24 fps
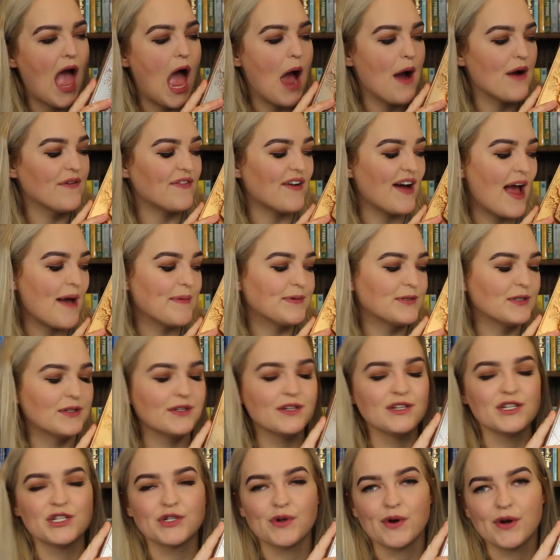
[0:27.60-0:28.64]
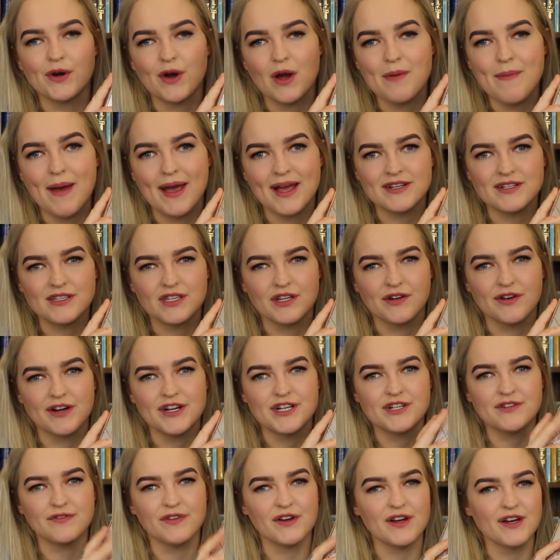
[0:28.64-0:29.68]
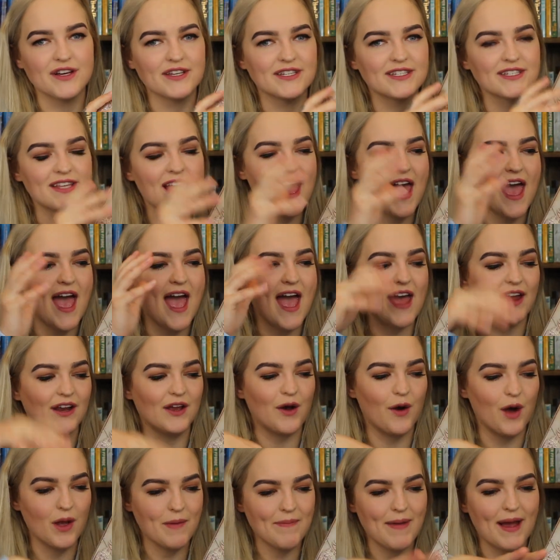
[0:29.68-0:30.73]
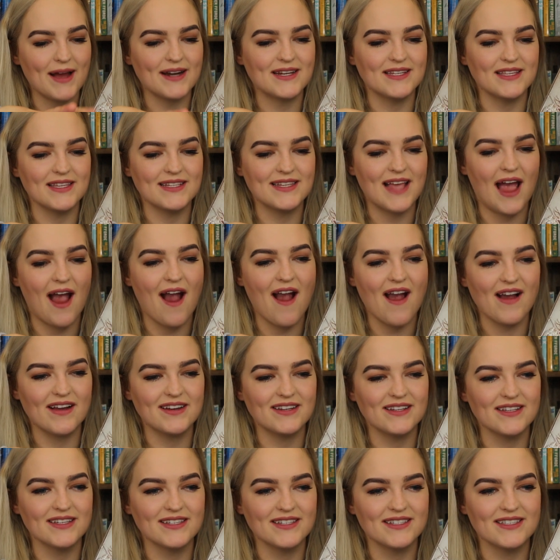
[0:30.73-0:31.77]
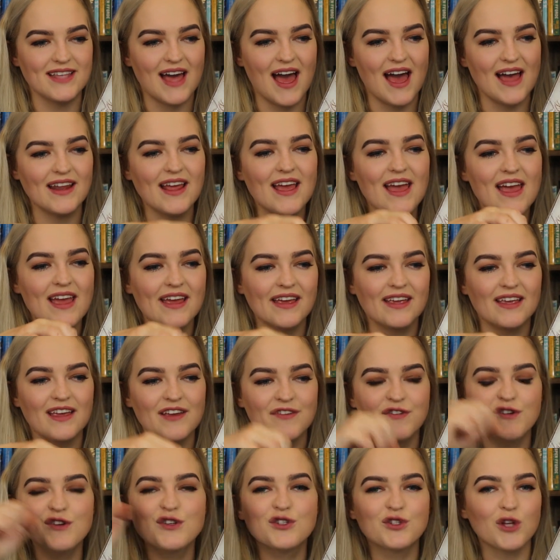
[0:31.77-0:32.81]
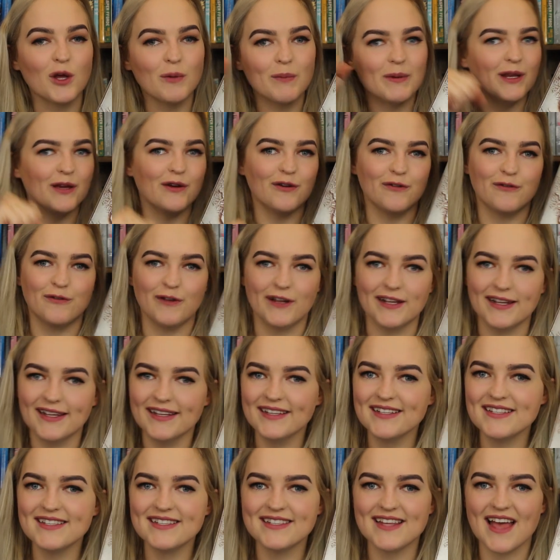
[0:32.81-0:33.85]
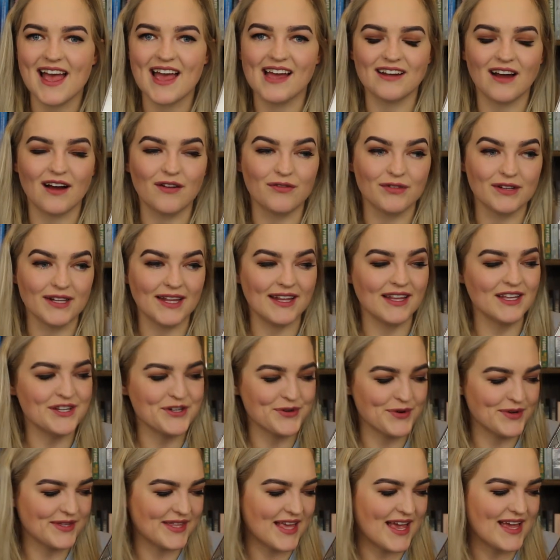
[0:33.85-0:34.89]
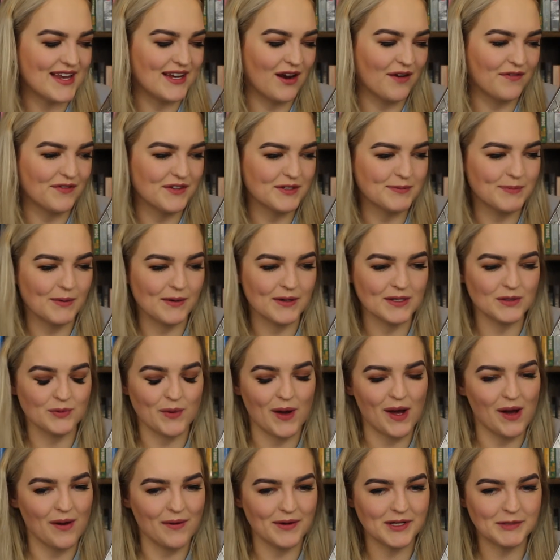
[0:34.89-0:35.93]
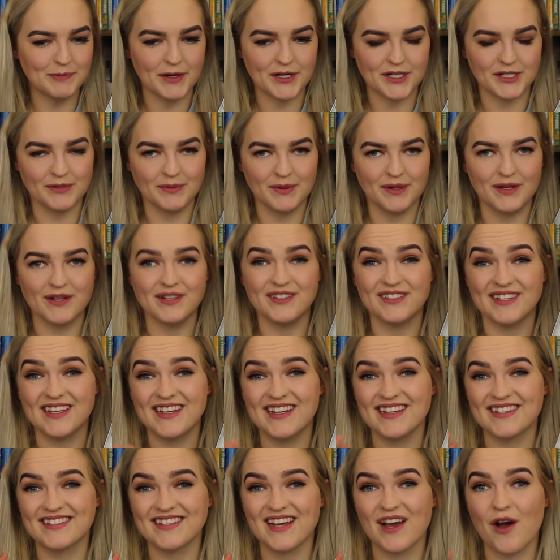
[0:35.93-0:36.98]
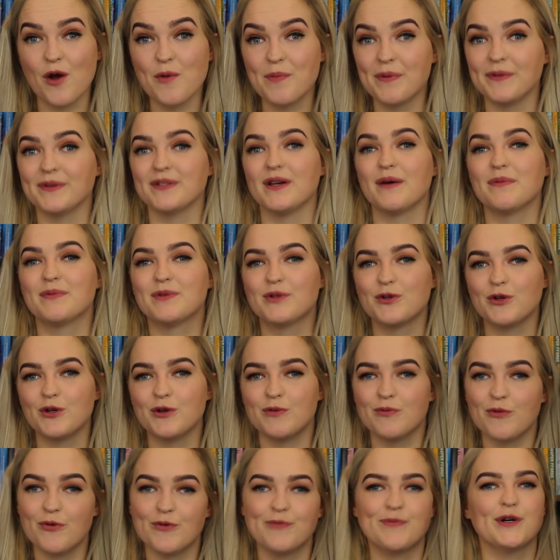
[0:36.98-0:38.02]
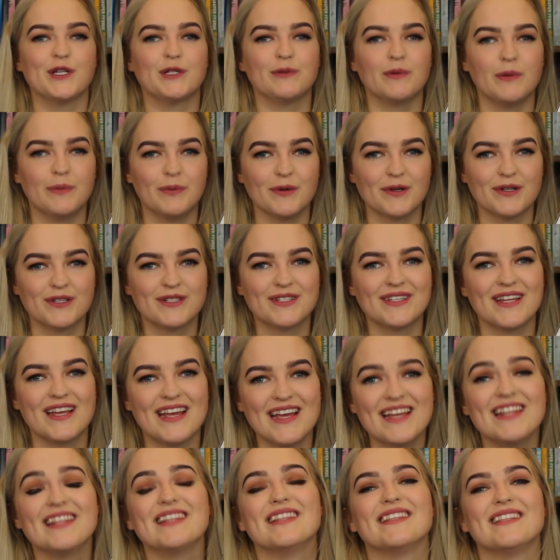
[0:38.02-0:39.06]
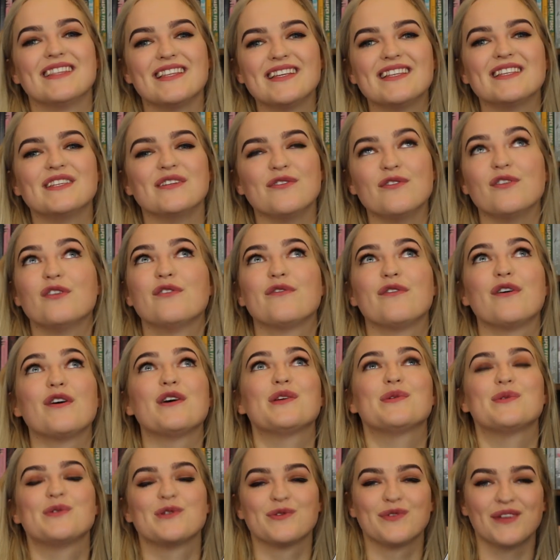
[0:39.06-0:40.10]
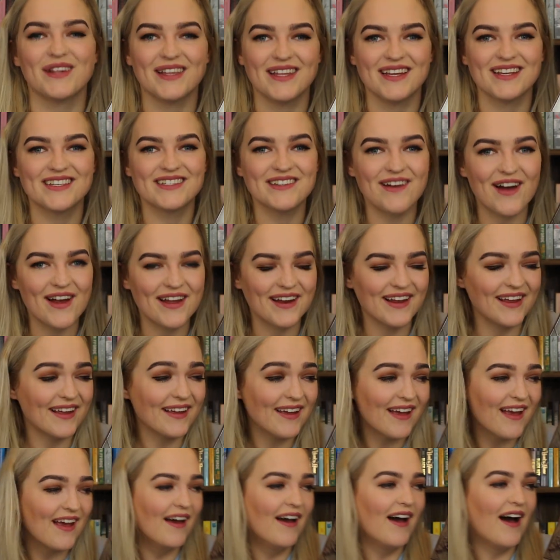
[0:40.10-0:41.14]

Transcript: However, I absolutely enjoyed going back into the Grishaverse and going back to these characters that give you so many good feelings, and I really enjoyed the ending of this book as well, especially because it opens up to more possible books in this universe, which is really exciting.